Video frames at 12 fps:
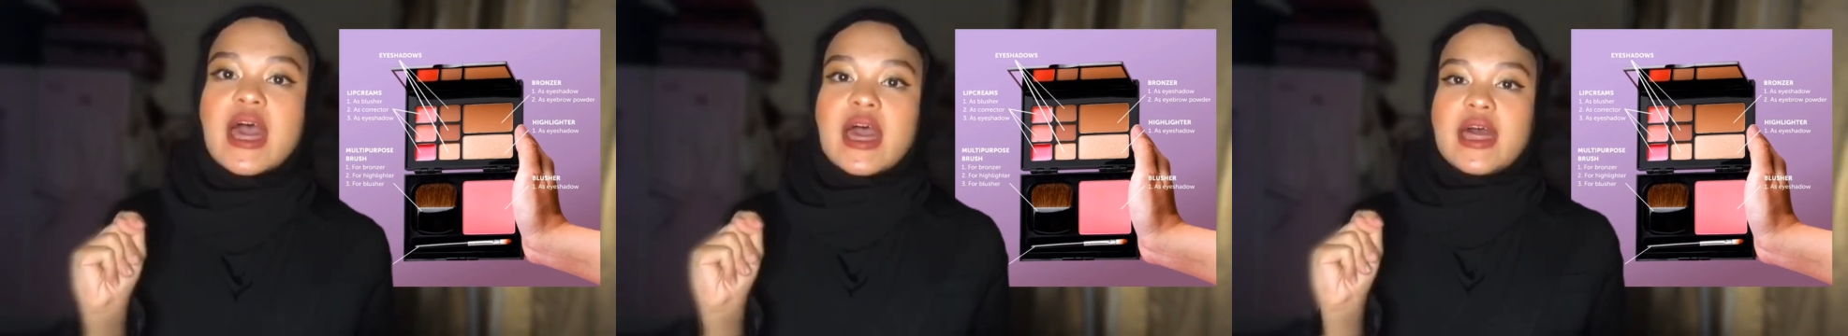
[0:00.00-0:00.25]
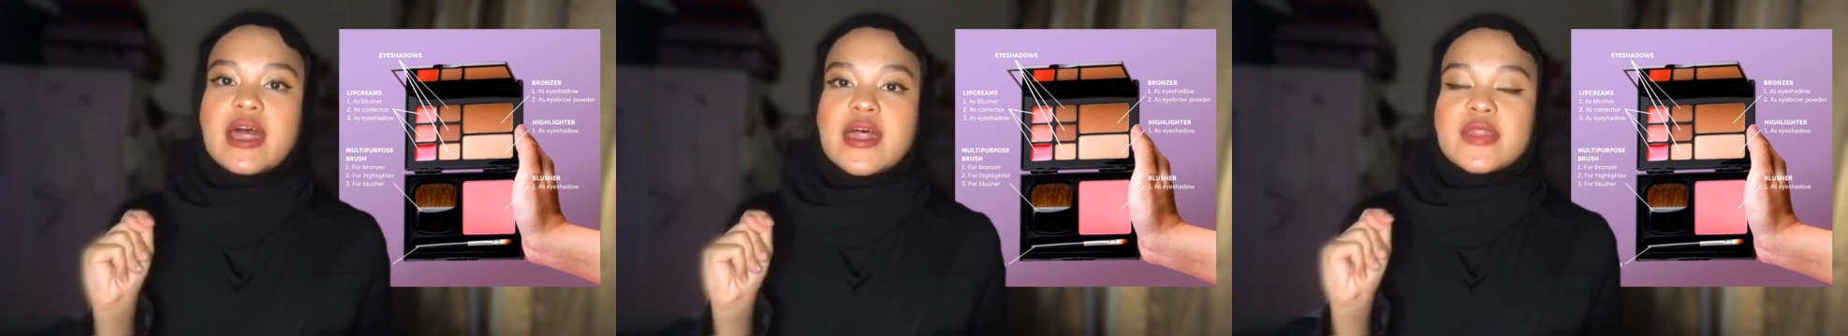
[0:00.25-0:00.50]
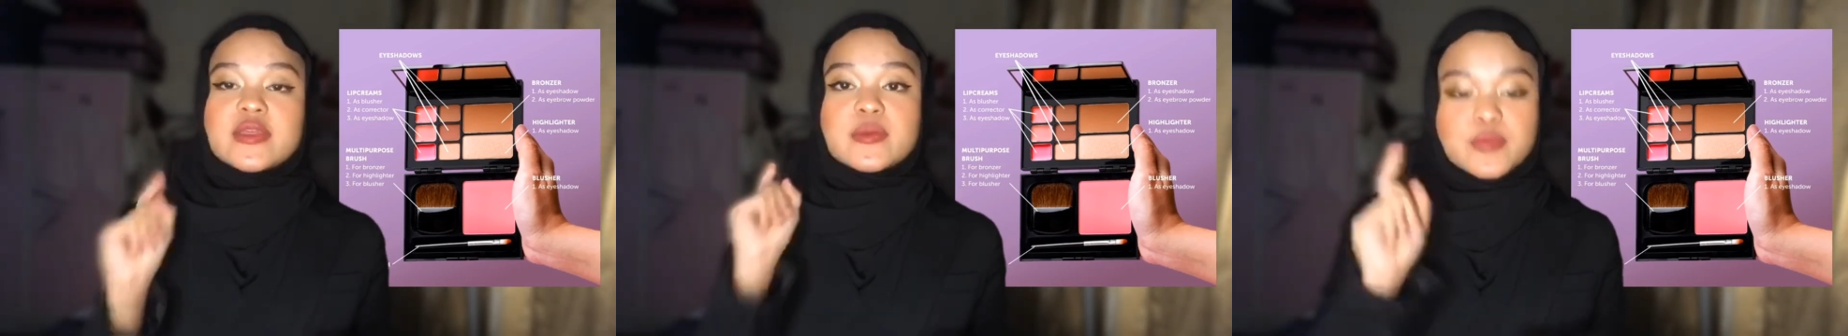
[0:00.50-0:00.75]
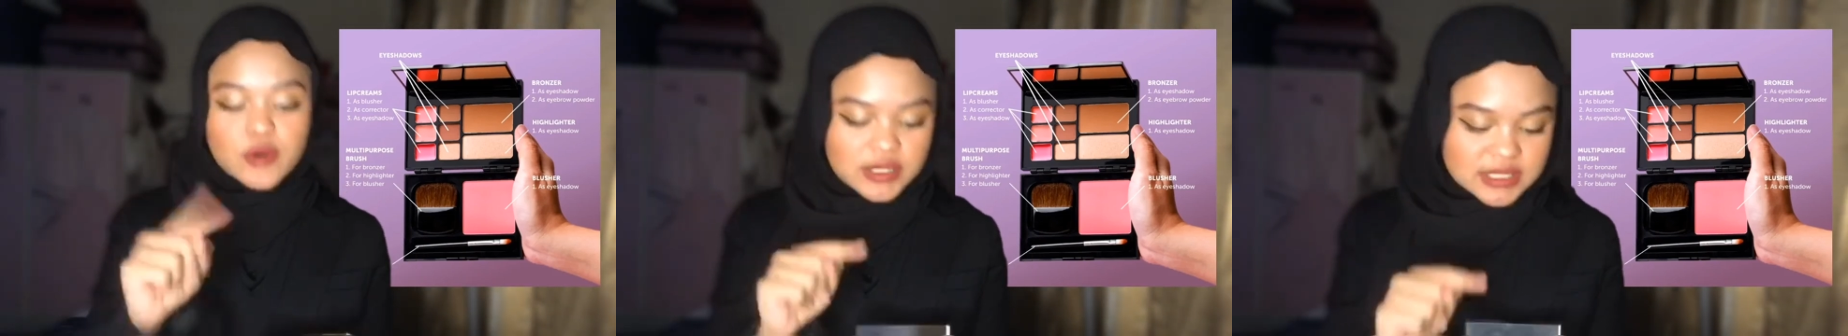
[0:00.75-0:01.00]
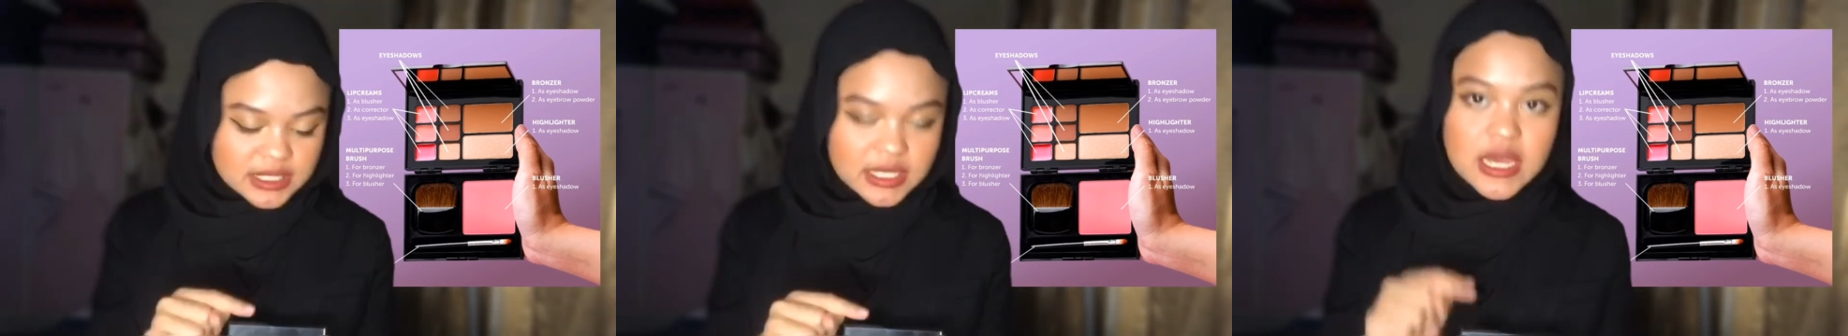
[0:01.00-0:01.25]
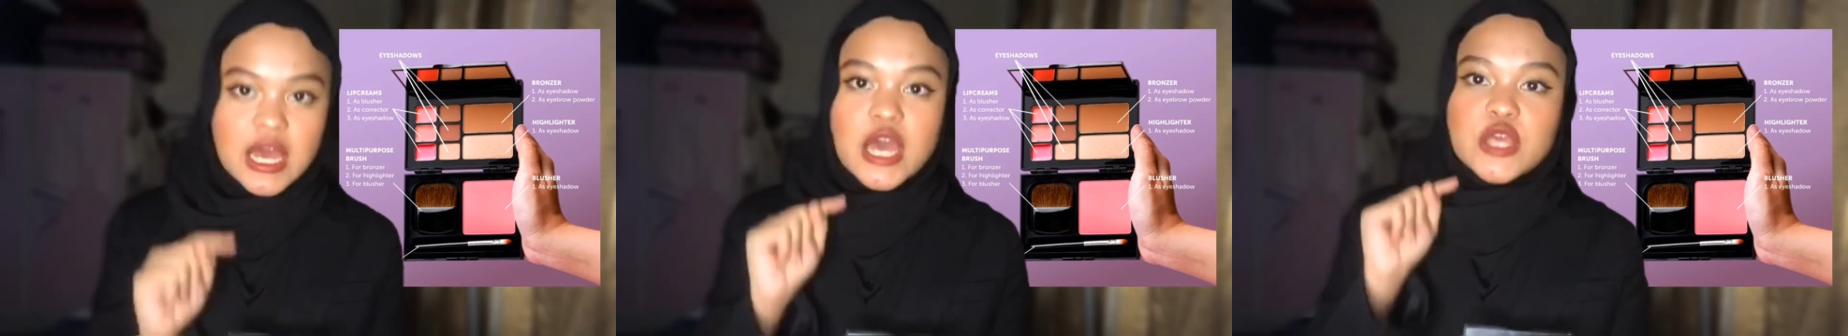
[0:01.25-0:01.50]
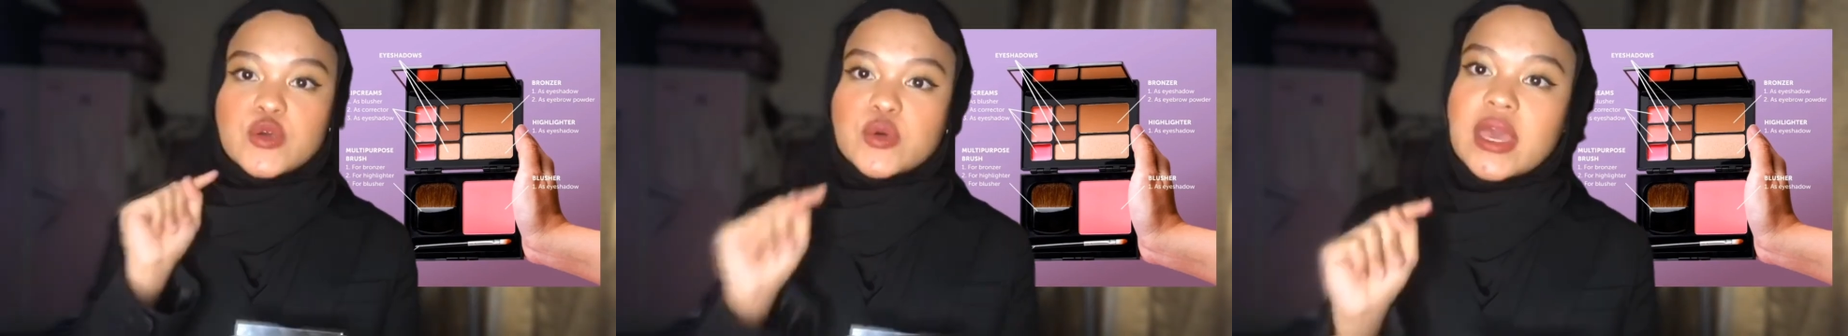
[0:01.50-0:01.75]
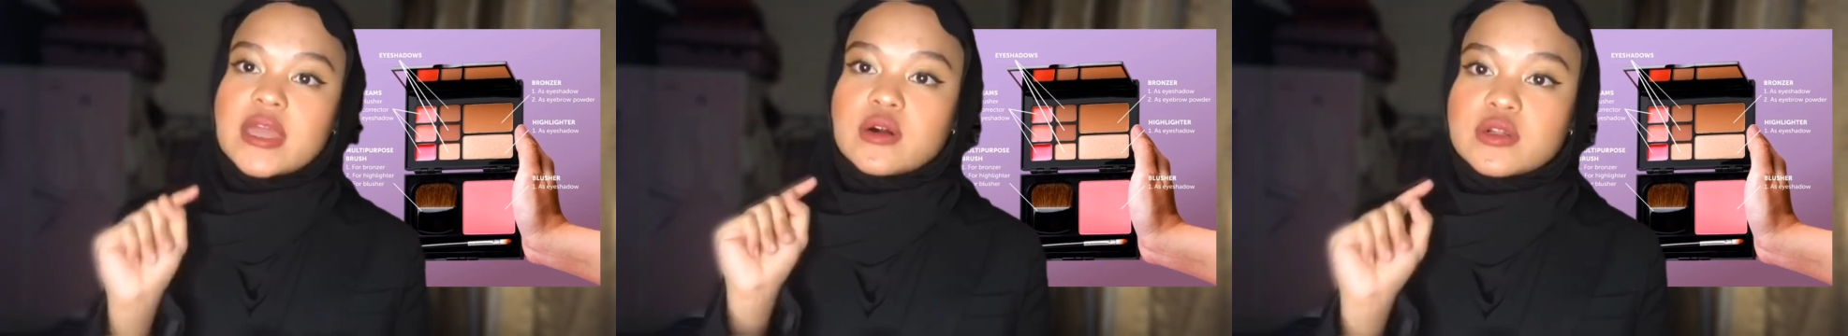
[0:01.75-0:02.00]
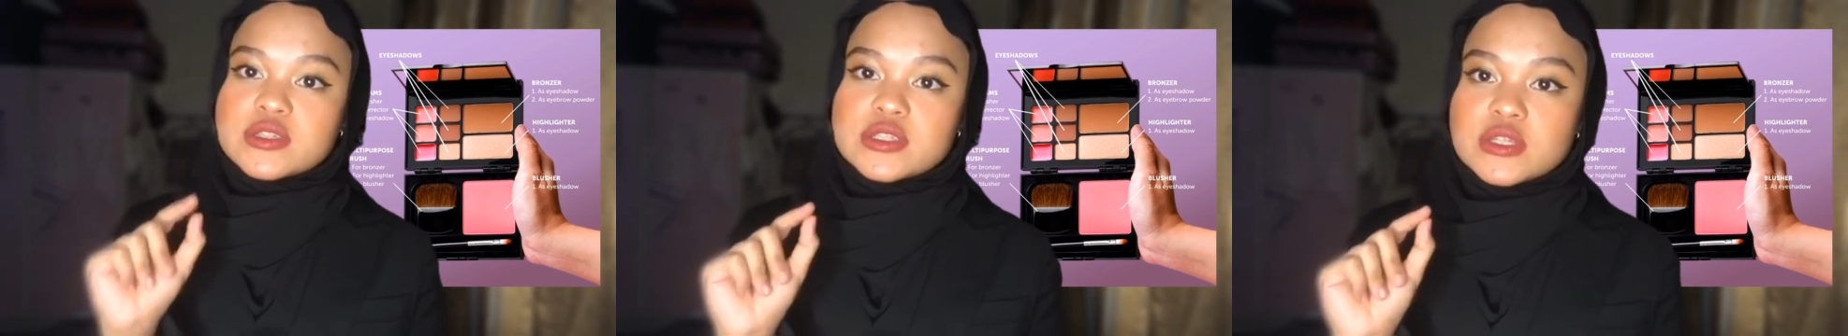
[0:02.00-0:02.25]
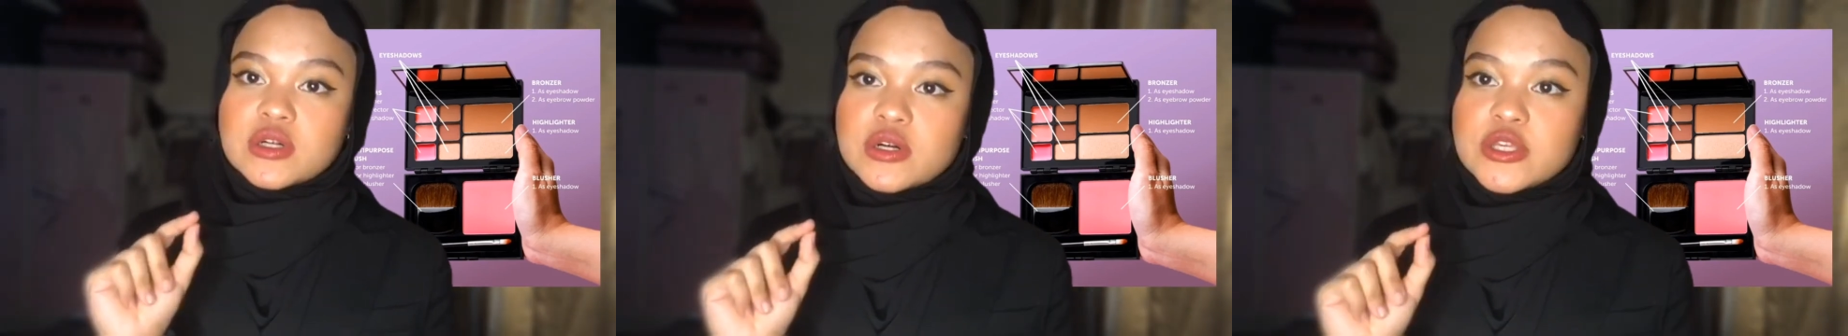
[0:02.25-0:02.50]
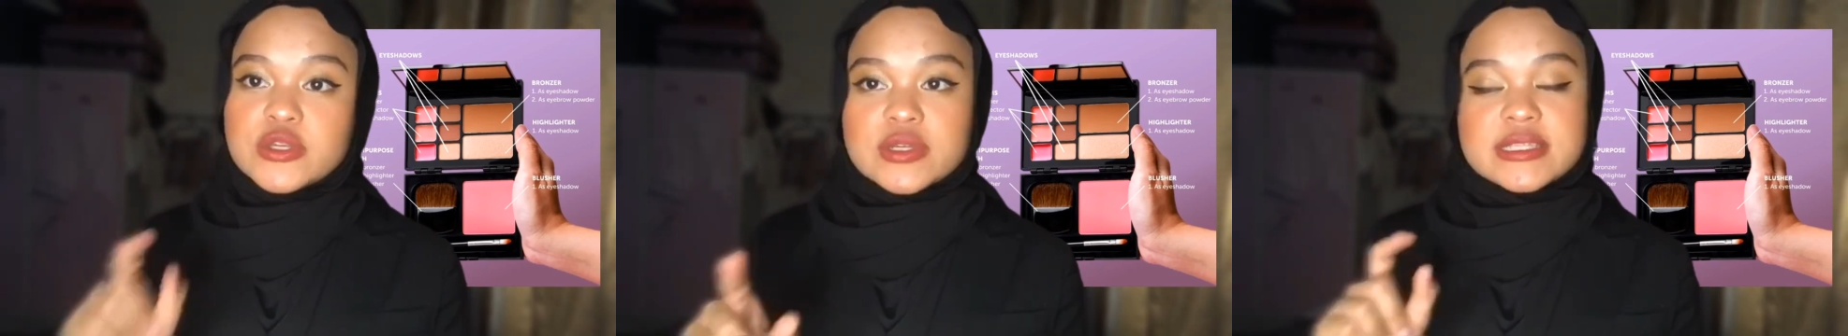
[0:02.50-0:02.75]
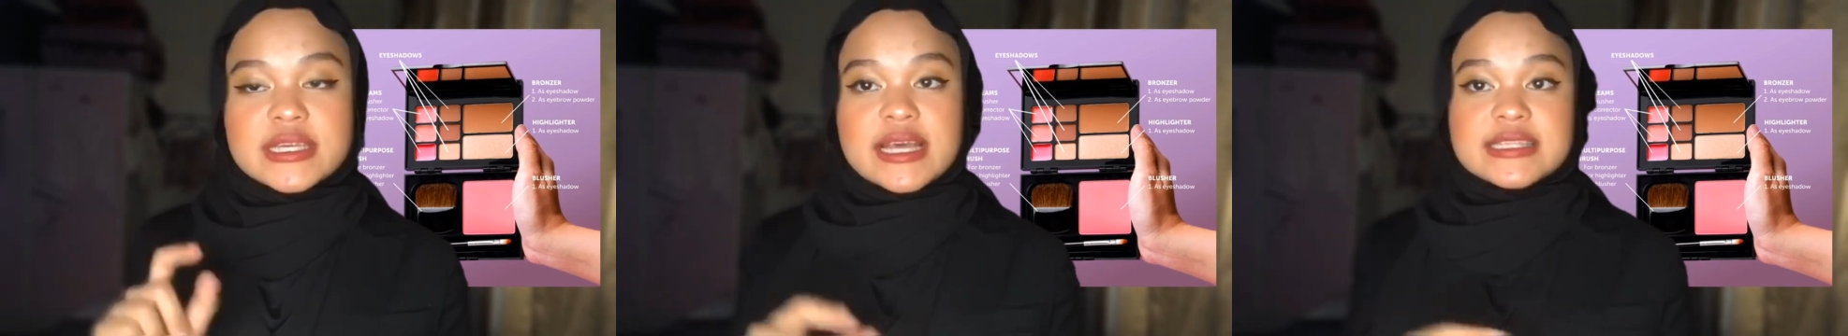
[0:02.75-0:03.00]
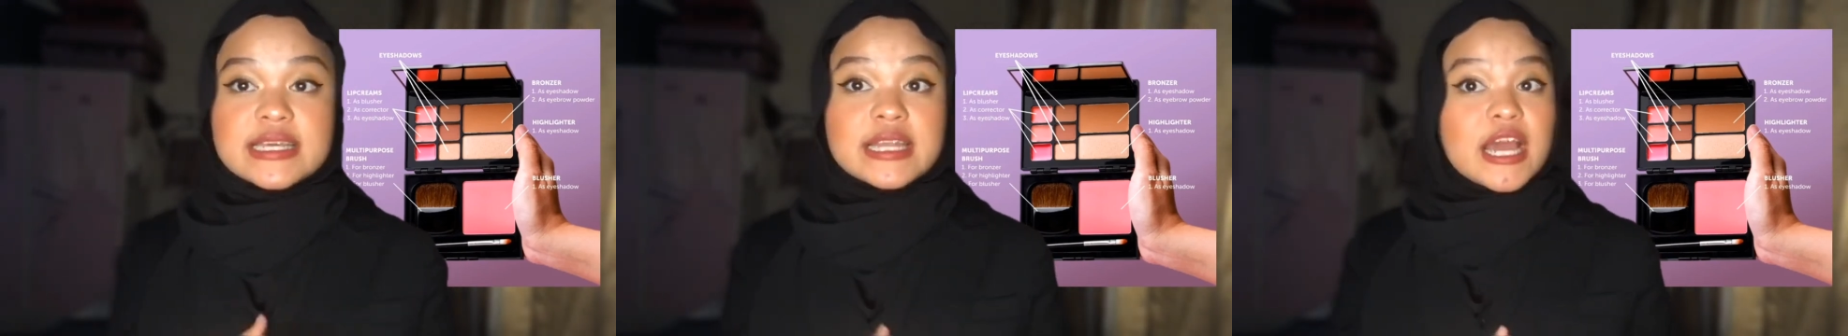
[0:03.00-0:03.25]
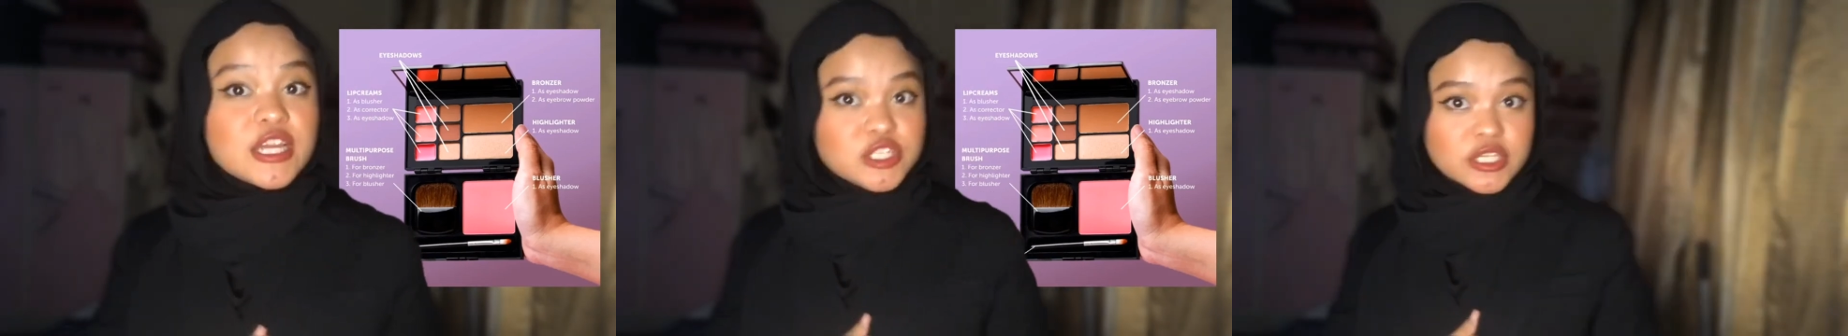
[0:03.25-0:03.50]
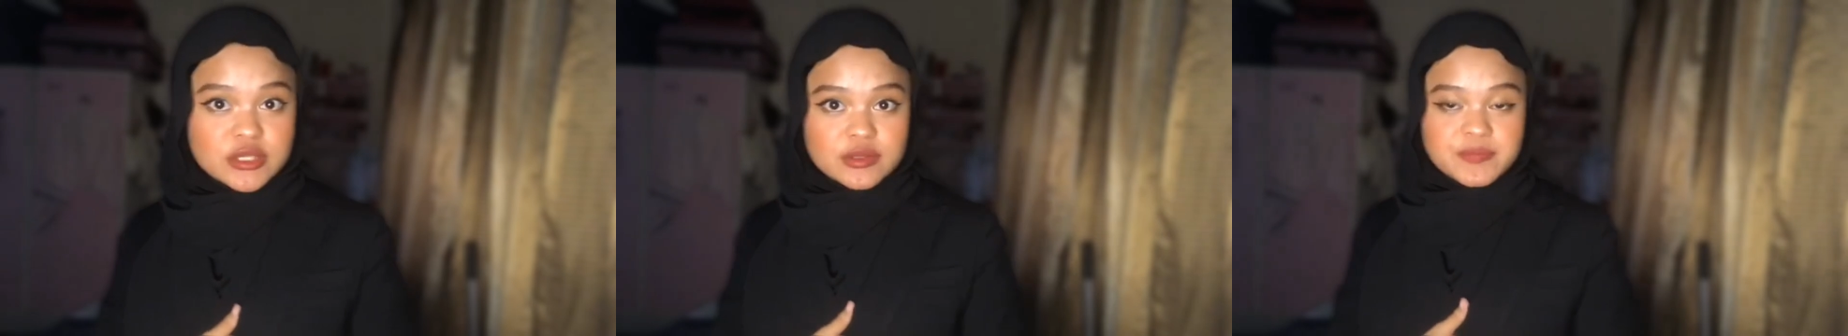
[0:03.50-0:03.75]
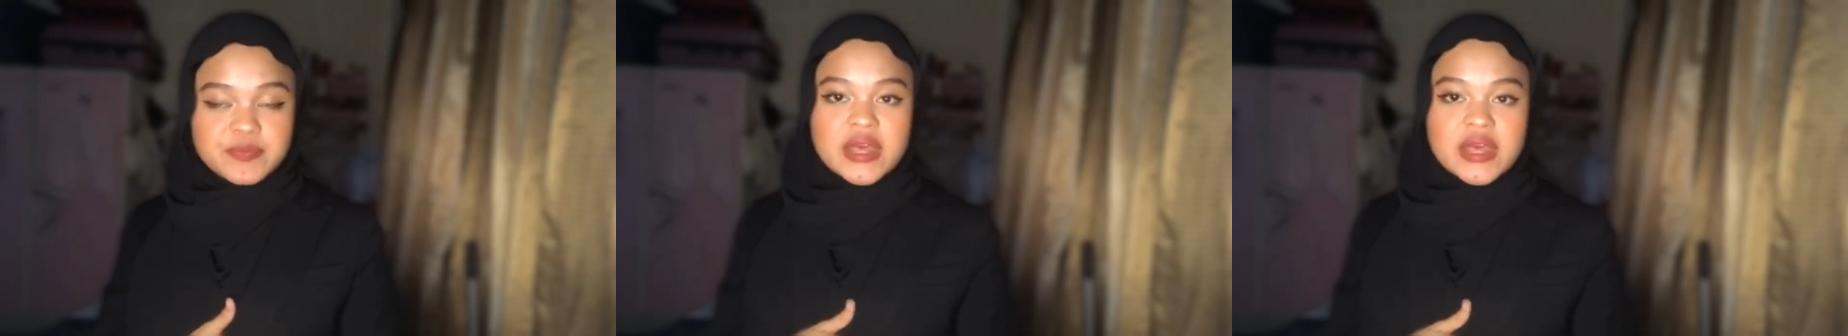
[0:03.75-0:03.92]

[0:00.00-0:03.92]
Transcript: And the bronzer, you can also use it as an eyeshadow.